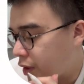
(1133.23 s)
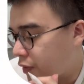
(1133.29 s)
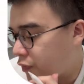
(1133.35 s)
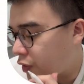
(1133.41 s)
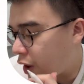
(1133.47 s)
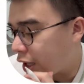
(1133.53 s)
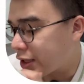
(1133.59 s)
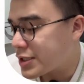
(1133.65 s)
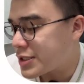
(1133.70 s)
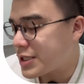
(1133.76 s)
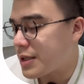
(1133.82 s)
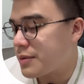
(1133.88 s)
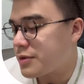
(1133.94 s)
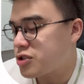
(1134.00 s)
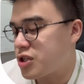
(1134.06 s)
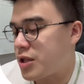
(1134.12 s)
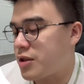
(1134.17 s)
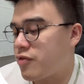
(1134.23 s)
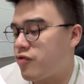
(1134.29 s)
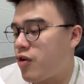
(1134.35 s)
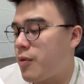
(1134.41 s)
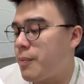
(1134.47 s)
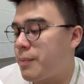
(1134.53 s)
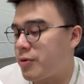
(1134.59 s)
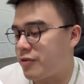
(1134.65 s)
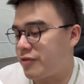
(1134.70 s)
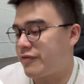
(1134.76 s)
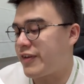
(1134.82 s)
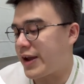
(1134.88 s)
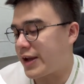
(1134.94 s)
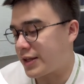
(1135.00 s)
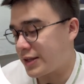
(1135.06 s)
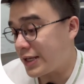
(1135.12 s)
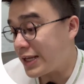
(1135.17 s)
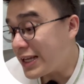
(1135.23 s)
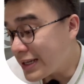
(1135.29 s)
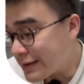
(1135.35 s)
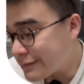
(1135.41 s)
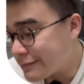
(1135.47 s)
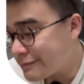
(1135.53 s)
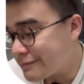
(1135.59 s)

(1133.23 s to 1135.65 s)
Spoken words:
you understand standard form perfectly,